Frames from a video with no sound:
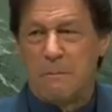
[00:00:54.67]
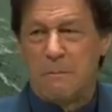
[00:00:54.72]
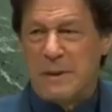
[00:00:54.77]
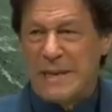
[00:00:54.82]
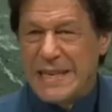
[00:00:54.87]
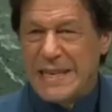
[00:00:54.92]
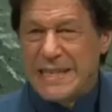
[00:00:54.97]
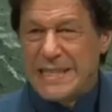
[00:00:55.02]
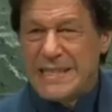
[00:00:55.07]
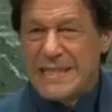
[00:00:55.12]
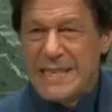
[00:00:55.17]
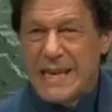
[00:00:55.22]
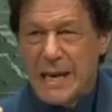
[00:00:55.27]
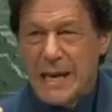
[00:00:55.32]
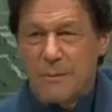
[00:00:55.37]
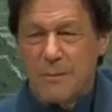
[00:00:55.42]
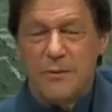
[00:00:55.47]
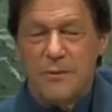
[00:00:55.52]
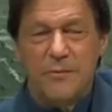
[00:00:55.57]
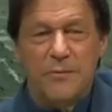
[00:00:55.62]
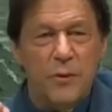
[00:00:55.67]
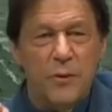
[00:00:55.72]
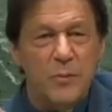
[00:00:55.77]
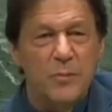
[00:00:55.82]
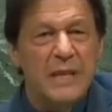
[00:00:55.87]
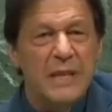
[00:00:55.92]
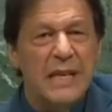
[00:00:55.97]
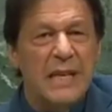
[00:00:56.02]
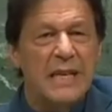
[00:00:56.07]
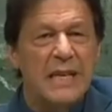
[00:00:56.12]
But
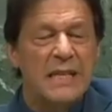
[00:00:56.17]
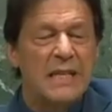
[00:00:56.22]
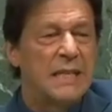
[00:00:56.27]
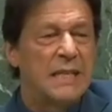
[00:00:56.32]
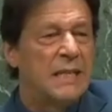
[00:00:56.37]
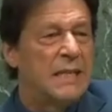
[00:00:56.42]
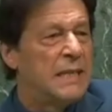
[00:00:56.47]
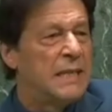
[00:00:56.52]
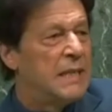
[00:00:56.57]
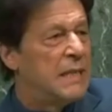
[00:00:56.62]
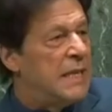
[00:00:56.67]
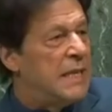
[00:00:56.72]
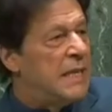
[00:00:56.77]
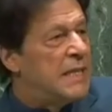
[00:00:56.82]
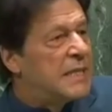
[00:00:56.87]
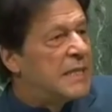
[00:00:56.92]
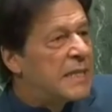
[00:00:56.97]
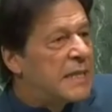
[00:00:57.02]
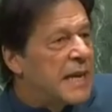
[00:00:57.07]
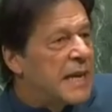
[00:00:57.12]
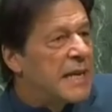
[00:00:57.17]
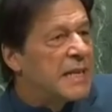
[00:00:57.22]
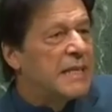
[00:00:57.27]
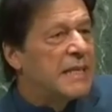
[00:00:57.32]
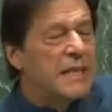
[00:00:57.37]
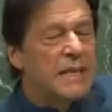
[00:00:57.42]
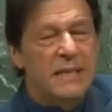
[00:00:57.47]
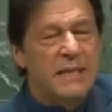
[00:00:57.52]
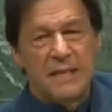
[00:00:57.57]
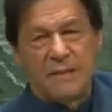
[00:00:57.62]
Islamophobia is
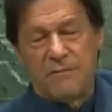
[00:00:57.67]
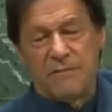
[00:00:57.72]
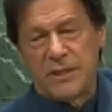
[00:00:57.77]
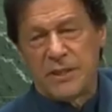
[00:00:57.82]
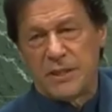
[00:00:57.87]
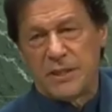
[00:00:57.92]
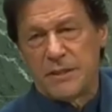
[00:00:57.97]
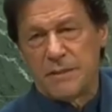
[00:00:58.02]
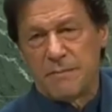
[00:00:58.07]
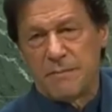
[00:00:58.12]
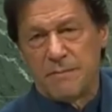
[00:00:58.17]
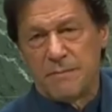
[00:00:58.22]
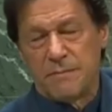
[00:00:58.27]
creating a division.